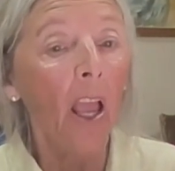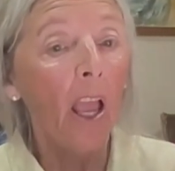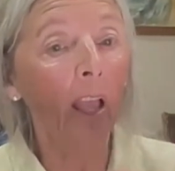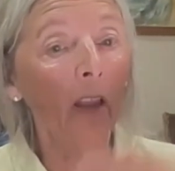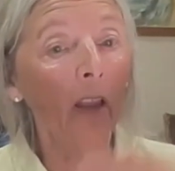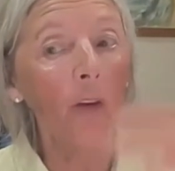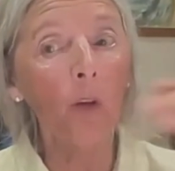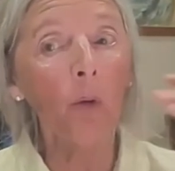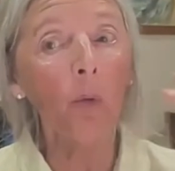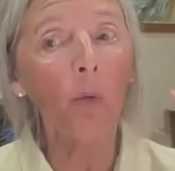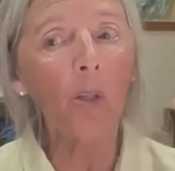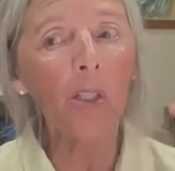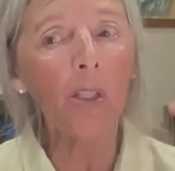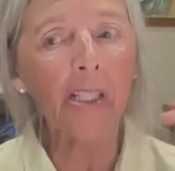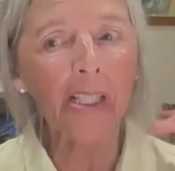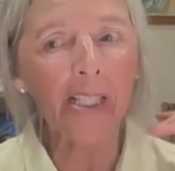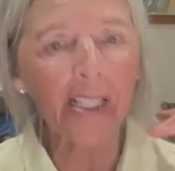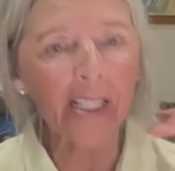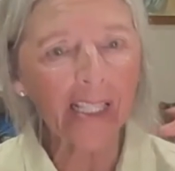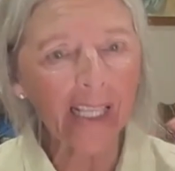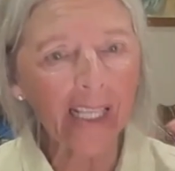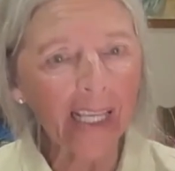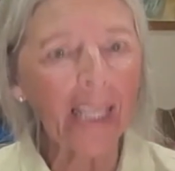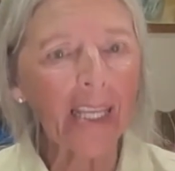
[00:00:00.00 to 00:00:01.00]
And you will
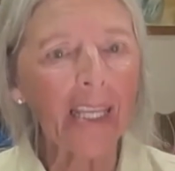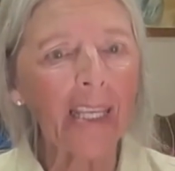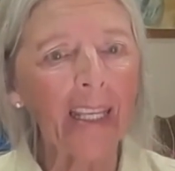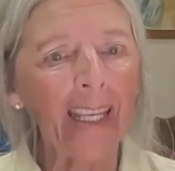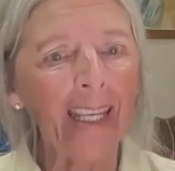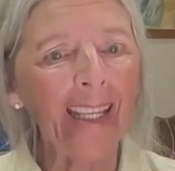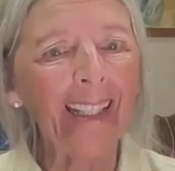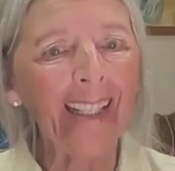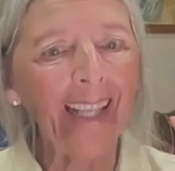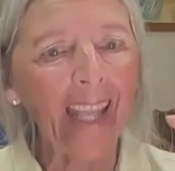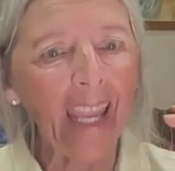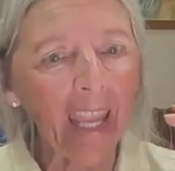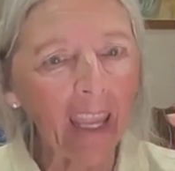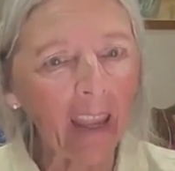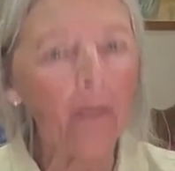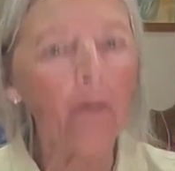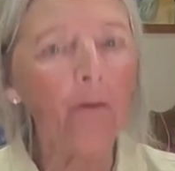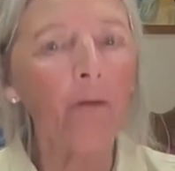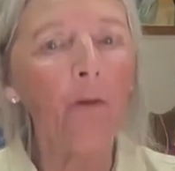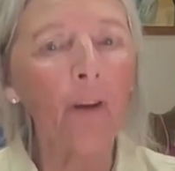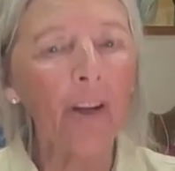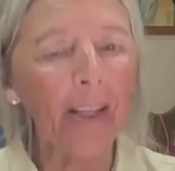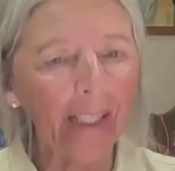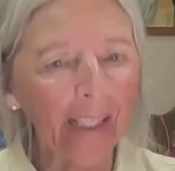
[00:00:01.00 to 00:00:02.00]
see in
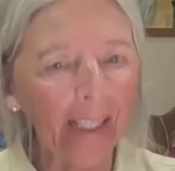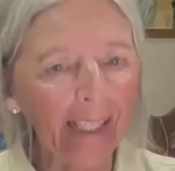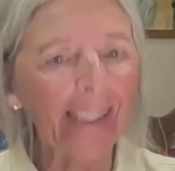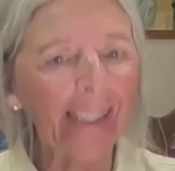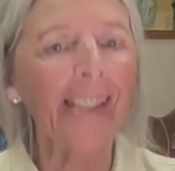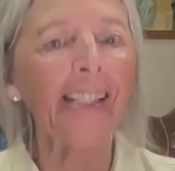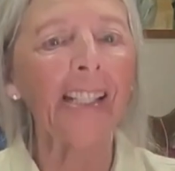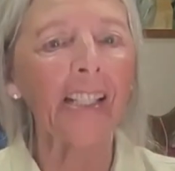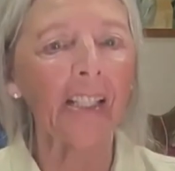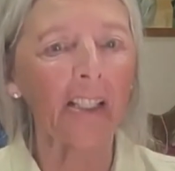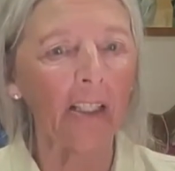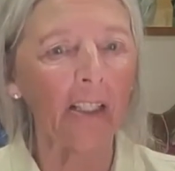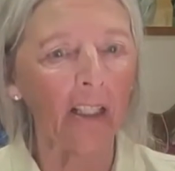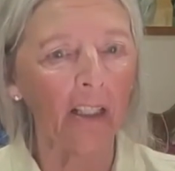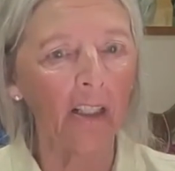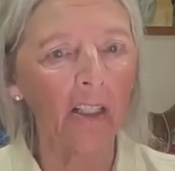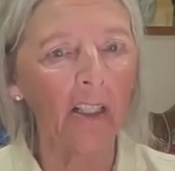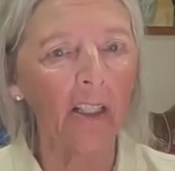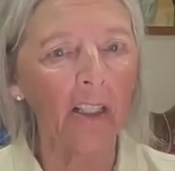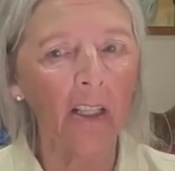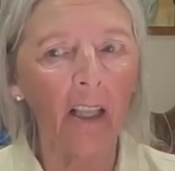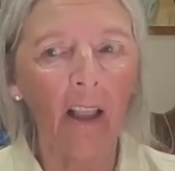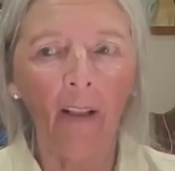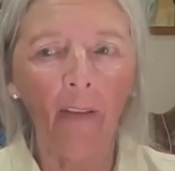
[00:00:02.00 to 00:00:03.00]
every
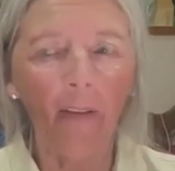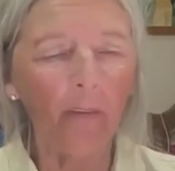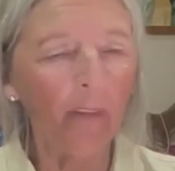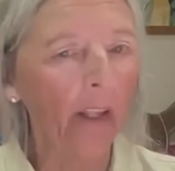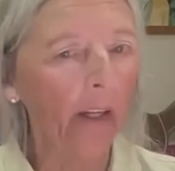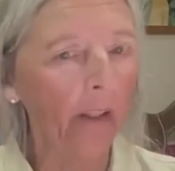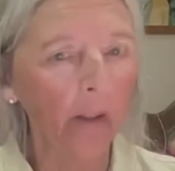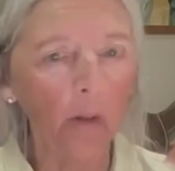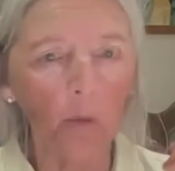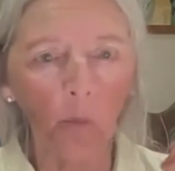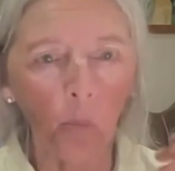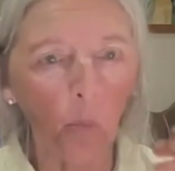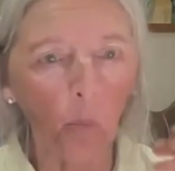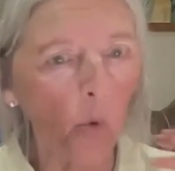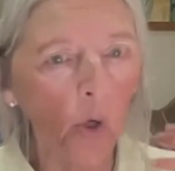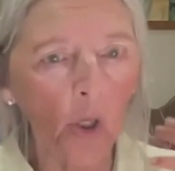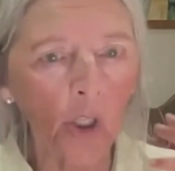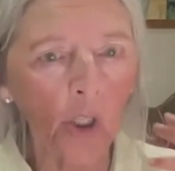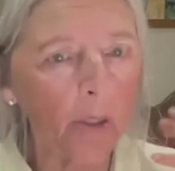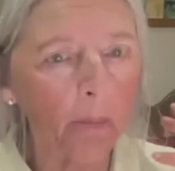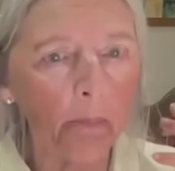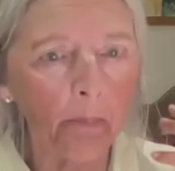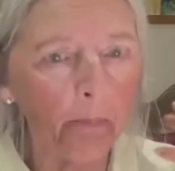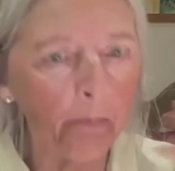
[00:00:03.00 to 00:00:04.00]
instance that it
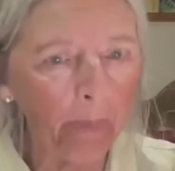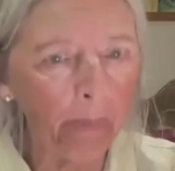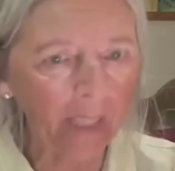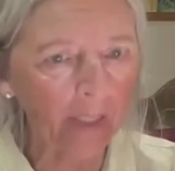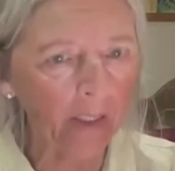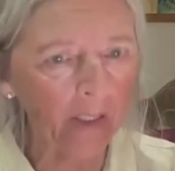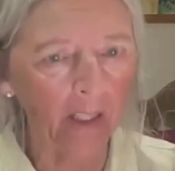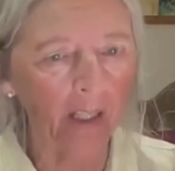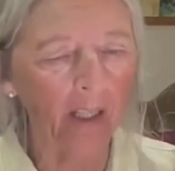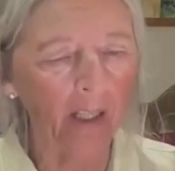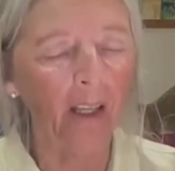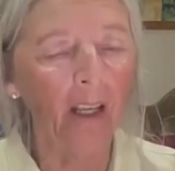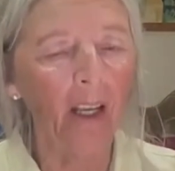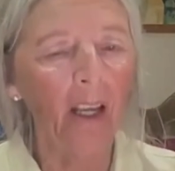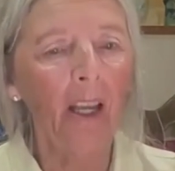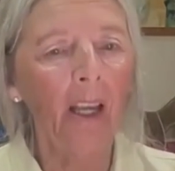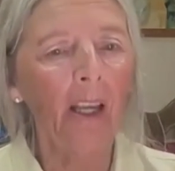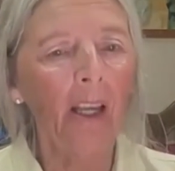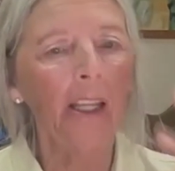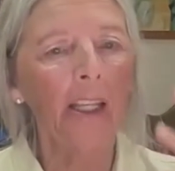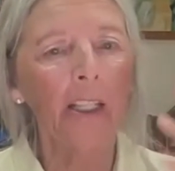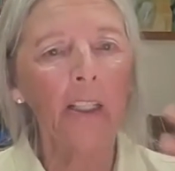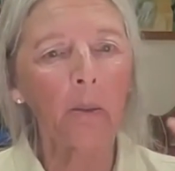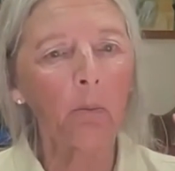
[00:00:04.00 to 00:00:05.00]
works better.
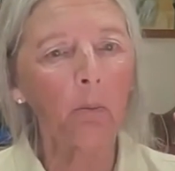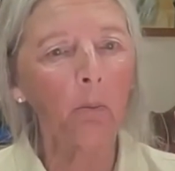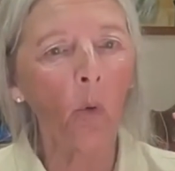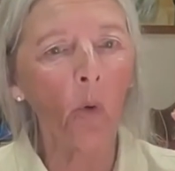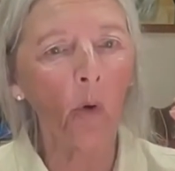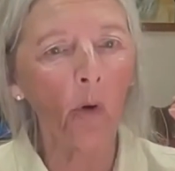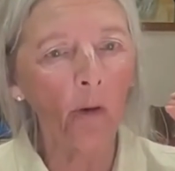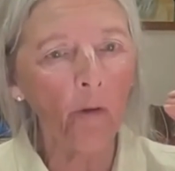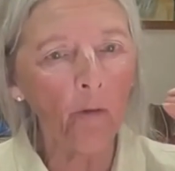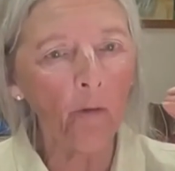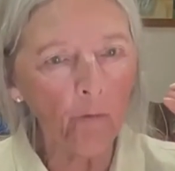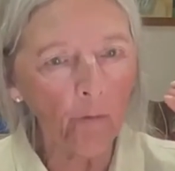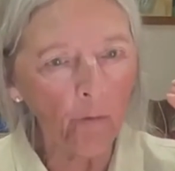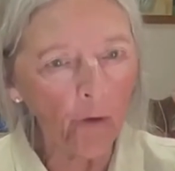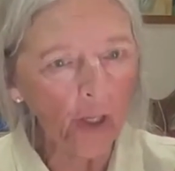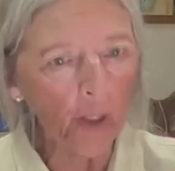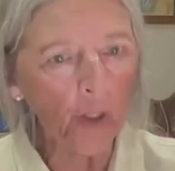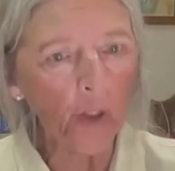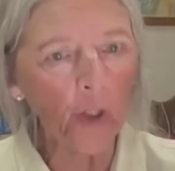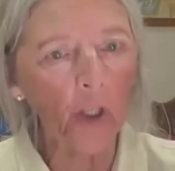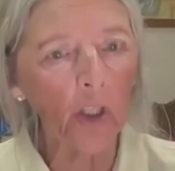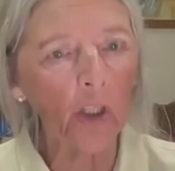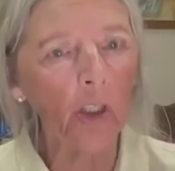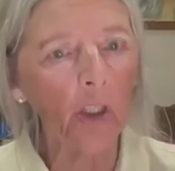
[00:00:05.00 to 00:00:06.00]
It's more
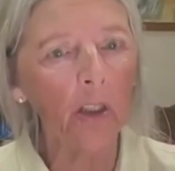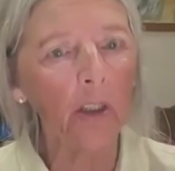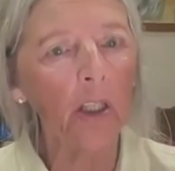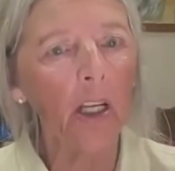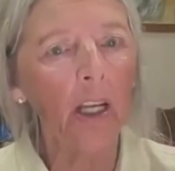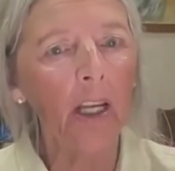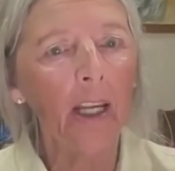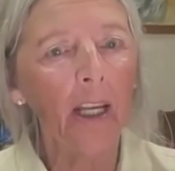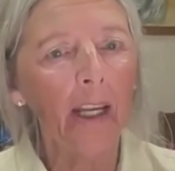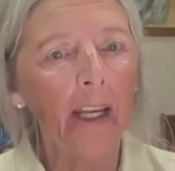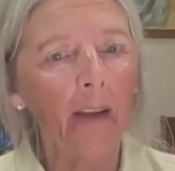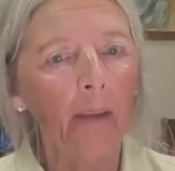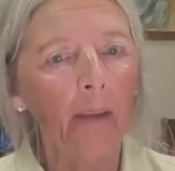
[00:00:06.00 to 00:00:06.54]
efficient.